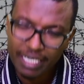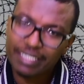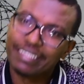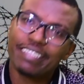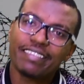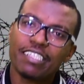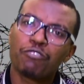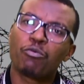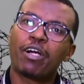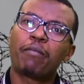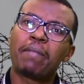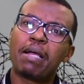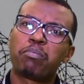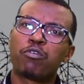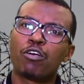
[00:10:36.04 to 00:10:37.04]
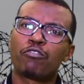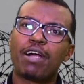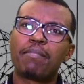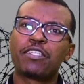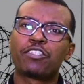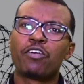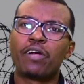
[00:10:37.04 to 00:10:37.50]
This is where my
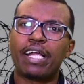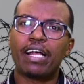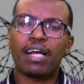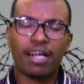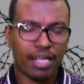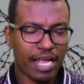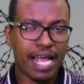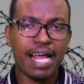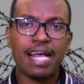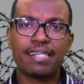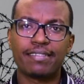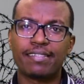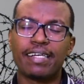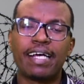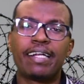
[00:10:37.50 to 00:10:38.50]
program is gonna end,